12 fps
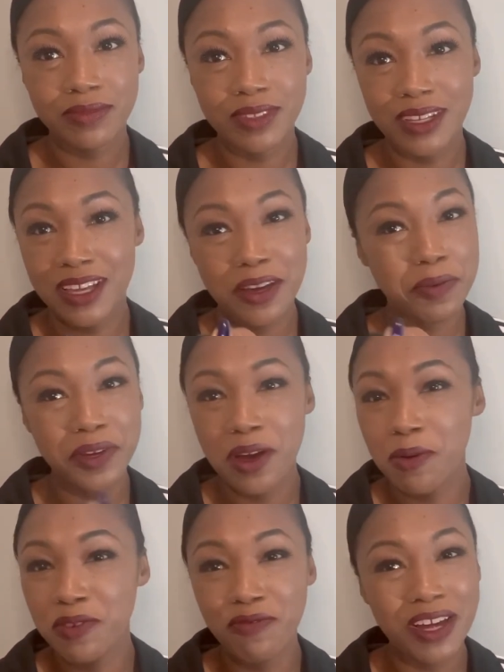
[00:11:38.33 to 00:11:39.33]
And here we go.
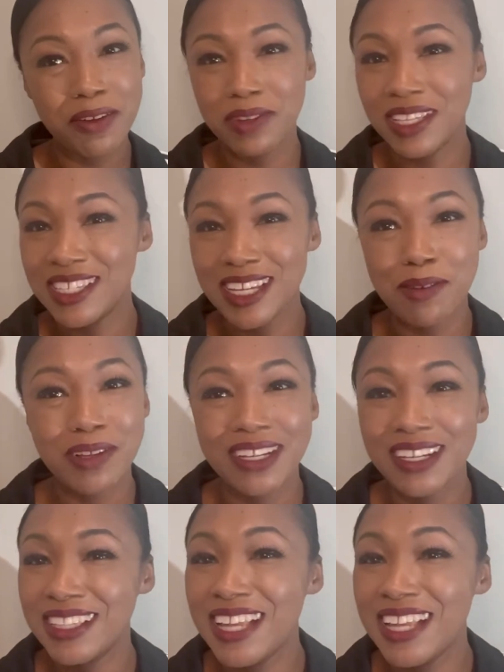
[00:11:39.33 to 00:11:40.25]
We fight with the damn click.